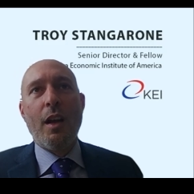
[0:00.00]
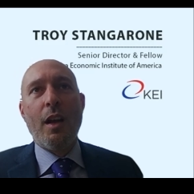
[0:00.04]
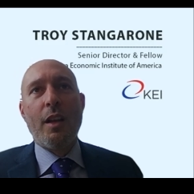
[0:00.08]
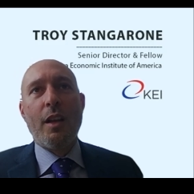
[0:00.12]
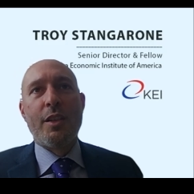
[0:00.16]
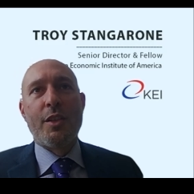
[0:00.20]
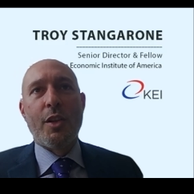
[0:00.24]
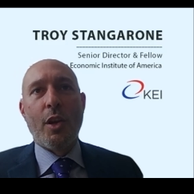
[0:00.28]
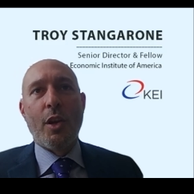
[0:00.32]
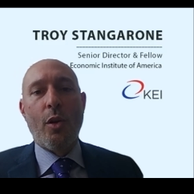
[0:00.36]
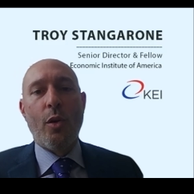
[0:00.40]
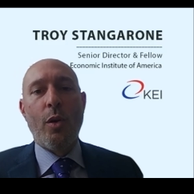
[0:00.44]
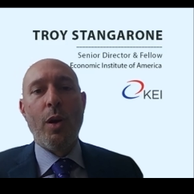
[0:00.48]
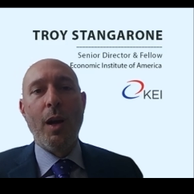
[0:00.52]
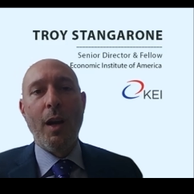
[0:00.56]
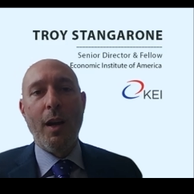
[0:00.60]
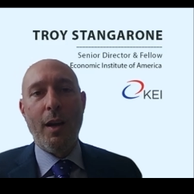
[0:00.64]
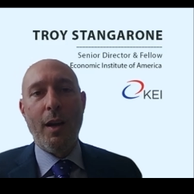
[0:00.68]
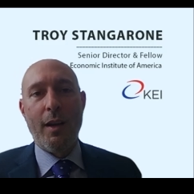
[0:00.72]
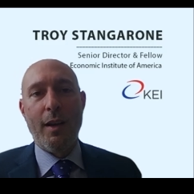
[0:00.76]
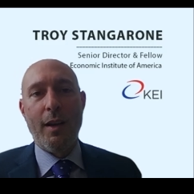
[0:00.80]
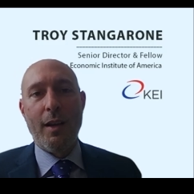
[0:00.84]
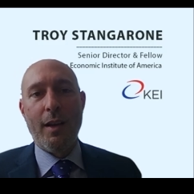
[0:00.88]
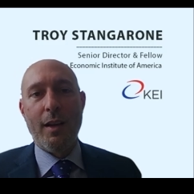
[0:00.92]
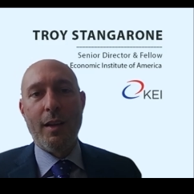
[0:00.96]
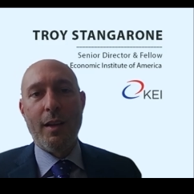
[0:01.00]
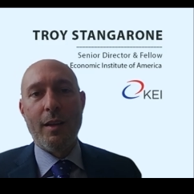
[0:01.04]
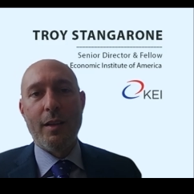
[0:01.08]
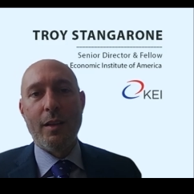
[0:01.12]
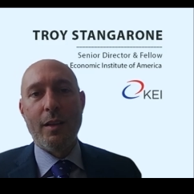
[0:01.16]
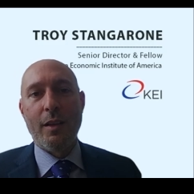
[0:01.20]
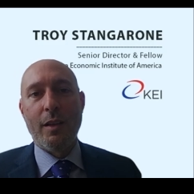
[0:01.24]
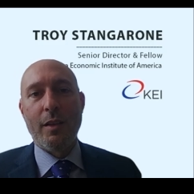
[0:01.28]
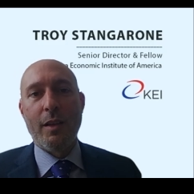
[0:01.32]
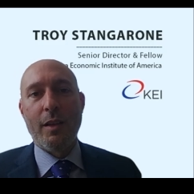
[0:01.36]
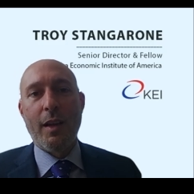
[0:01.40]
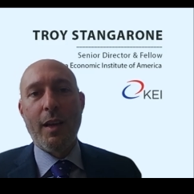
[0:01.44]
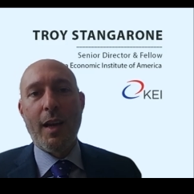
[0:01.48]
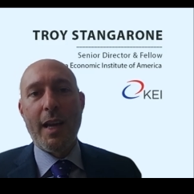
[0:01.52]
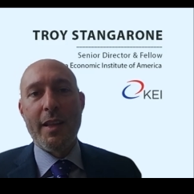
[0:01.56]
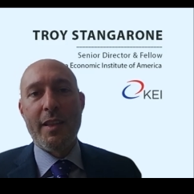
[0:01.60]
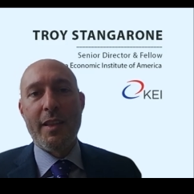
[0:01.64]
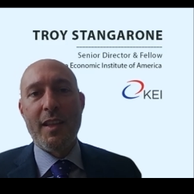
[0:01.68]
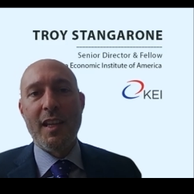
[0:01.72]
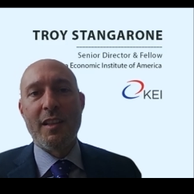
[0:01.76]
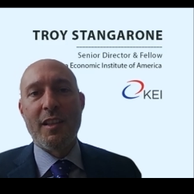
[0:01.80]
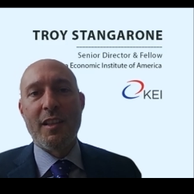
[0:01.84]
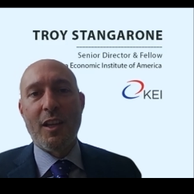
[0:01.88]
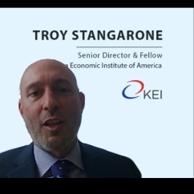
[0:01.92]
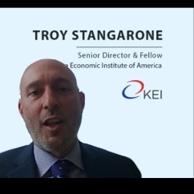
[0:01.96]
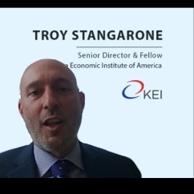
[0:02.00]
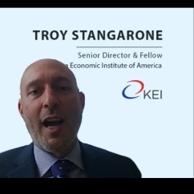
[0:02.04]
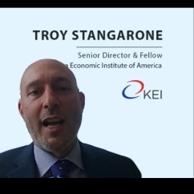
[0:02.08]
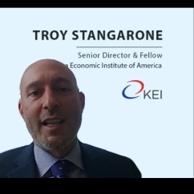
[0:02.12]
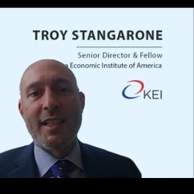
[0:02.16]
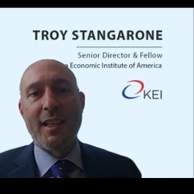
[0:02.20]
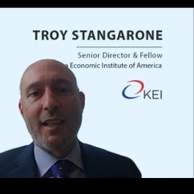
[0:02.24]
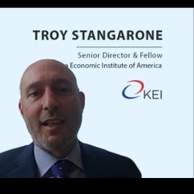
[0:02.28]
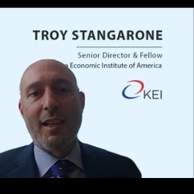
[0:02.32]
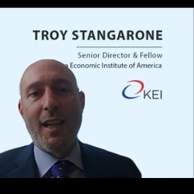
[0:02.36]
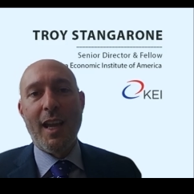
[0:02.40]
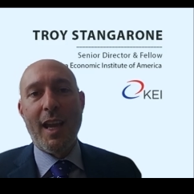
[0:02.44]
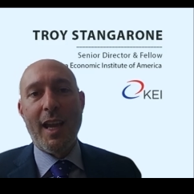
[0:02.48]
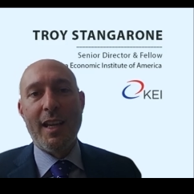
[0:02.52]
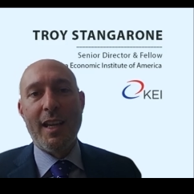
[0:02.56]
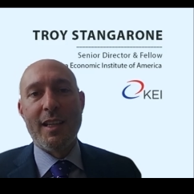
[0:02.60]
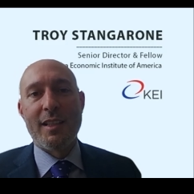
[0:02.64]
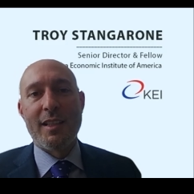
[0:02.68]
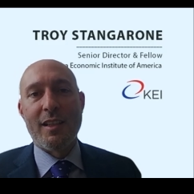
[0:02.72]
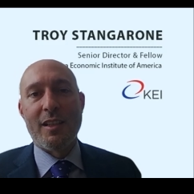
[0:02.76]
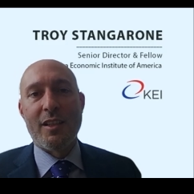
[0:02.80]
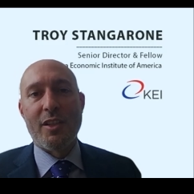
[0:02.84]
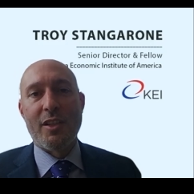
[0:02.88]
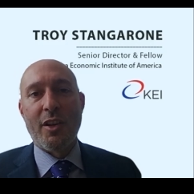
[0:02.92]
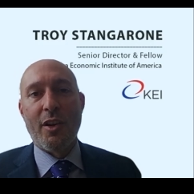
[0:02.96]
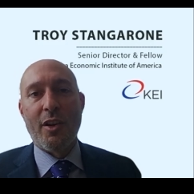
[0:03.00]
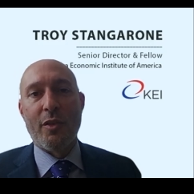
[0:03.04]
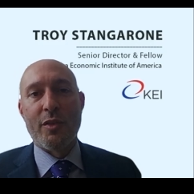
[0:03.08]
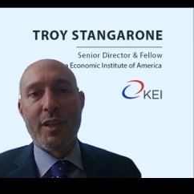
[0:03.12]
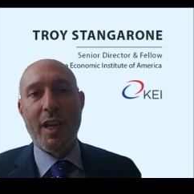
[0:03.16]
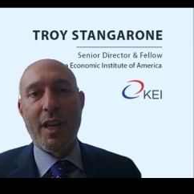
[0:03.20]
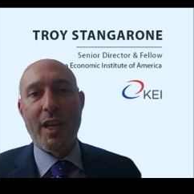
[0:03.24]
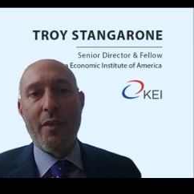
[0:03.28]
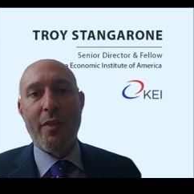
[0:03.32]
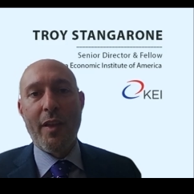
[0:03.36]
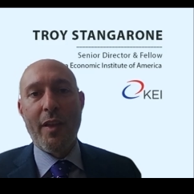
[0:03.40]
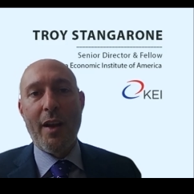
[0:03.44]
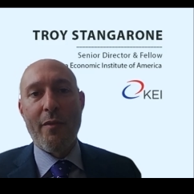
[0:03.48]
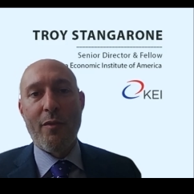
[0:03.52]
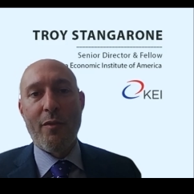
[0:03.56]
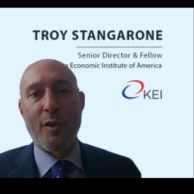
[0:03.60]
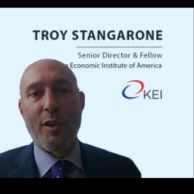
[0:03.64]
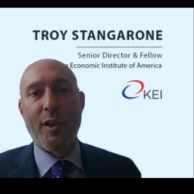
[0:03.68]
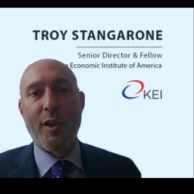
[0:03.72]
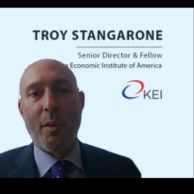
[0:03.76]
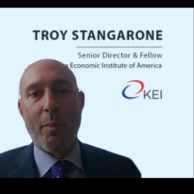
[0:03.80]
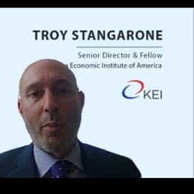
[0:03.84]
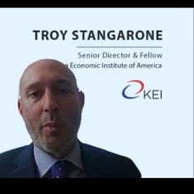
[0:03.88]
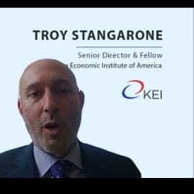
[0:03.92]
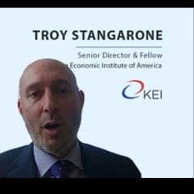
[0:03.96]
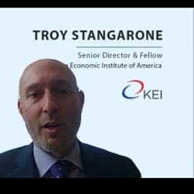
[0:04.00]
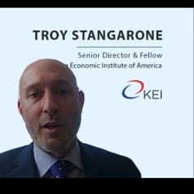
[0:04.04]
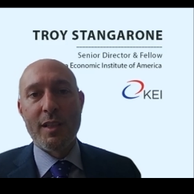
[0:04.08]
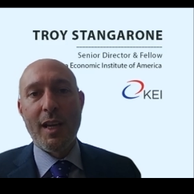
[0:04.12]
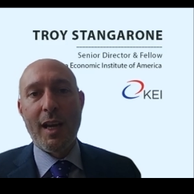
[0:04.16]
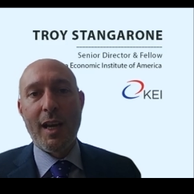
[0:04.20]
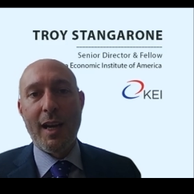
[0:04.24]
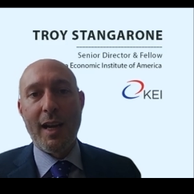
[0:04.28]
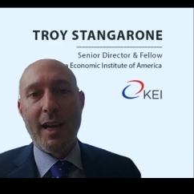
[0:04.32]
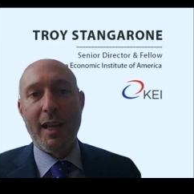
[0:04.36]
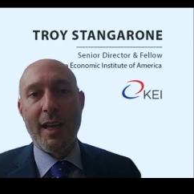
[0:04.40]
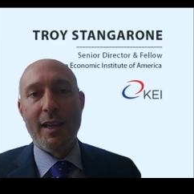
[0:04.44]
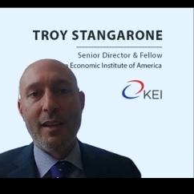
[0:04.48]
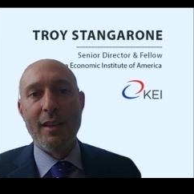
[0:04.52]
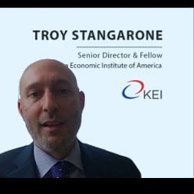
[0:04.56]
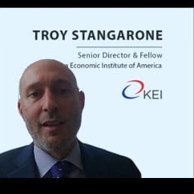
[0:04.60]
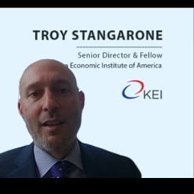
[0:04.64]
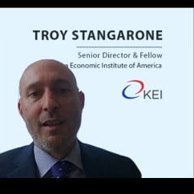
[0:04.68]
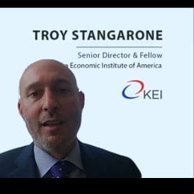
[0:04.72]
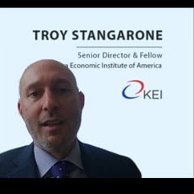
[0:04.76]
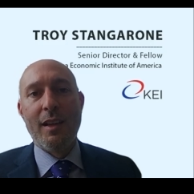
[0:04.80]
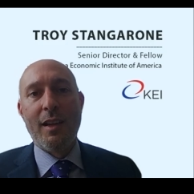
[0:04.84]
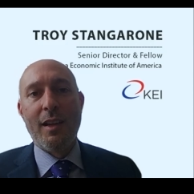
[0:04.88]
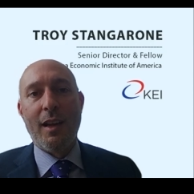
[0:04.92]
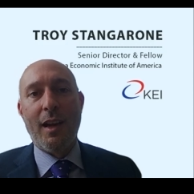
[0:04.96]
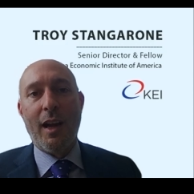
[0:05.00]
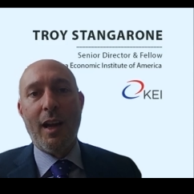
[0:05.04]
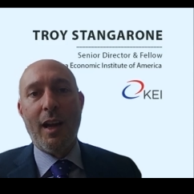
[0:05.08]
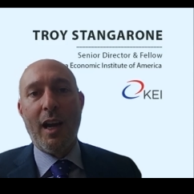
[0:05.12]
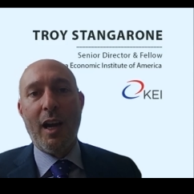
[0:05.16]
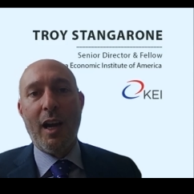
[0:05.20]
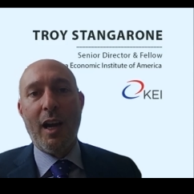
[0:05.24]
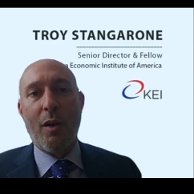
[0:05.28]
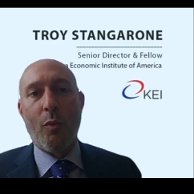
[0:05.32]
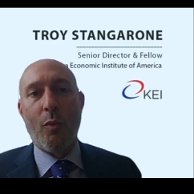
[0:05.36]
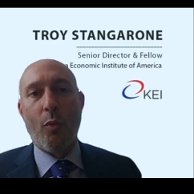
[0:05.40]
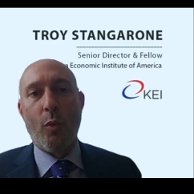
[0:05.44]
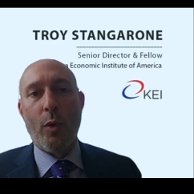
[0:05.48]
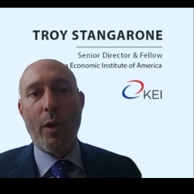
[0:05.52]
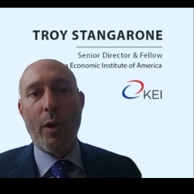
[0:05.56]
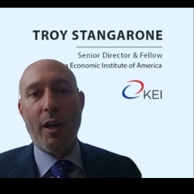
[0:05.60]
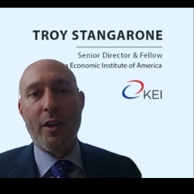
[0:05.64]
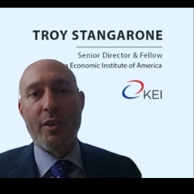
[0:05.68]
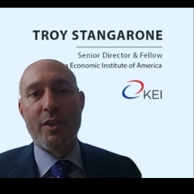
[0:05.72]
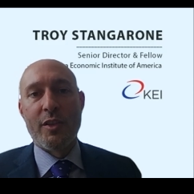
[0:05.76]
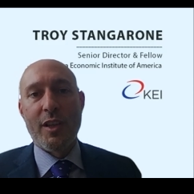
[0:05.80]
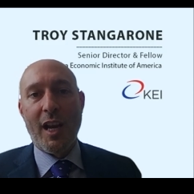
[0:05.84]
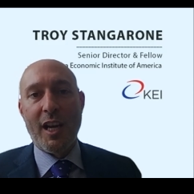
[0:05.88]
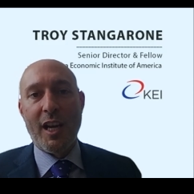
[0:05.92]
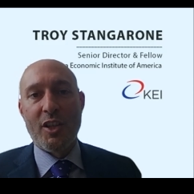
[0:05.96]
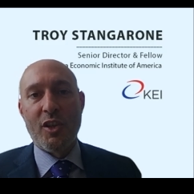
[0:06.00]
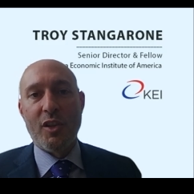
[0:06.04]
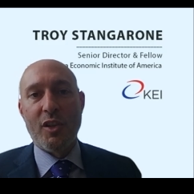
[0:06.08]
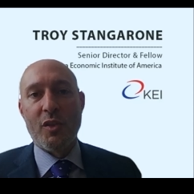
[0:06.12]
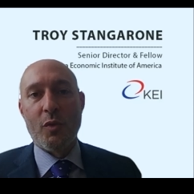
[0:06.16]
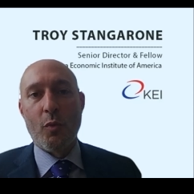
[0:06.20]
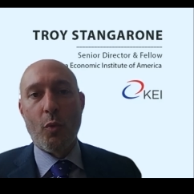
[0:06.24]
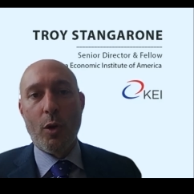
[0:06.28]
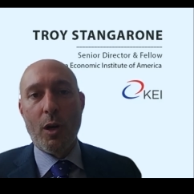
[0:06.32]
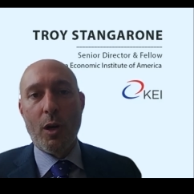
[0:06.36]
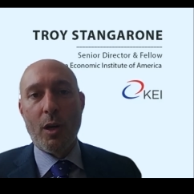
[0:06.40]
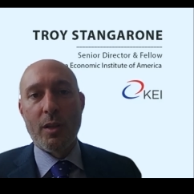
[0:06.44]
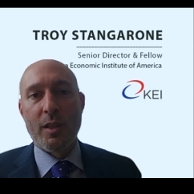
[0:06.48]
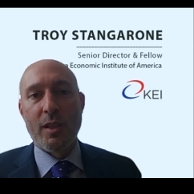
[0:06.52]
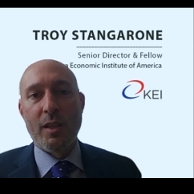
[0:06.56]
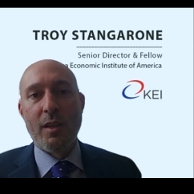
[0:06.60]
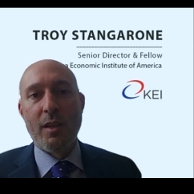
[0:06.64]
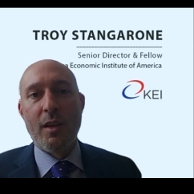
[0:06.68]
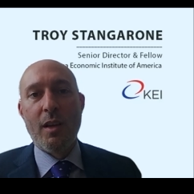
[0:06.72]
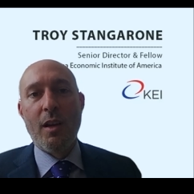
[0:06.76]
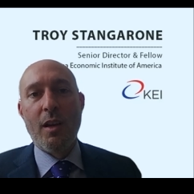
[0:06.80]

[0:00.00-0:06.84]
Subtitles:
So I think the classic case is, South African apartheid, where sanctions worked.